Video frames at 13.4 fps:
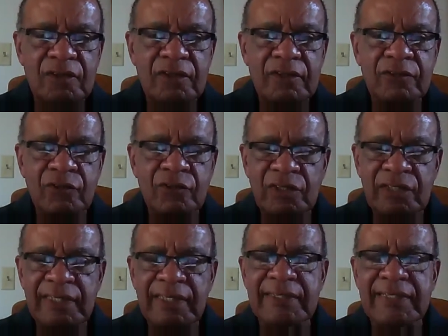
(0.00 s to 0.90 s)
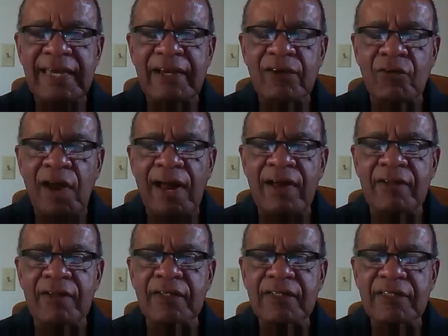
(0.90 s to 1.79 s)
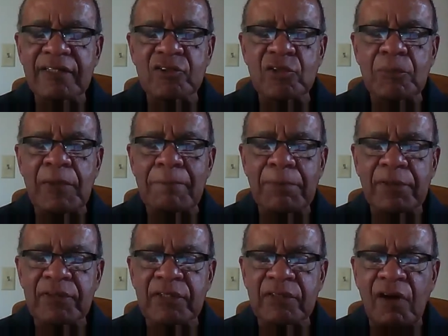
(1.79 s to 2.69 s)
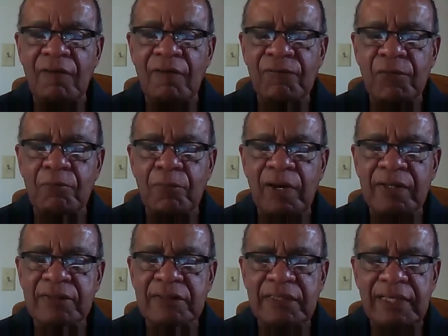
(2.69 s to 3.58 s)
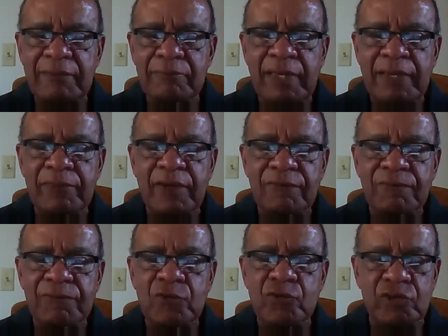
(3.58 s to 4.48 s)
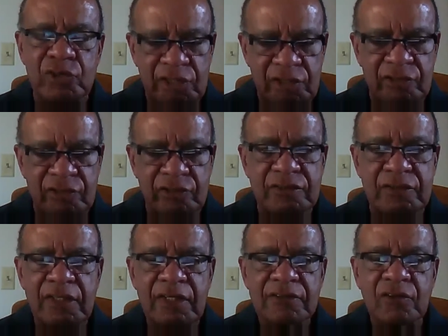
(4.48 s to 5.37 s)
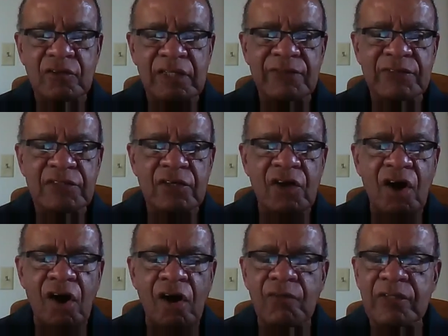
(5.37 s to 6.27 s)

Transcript: You can get that crown that you've been putting off for months and maybe a few years. So give us a call.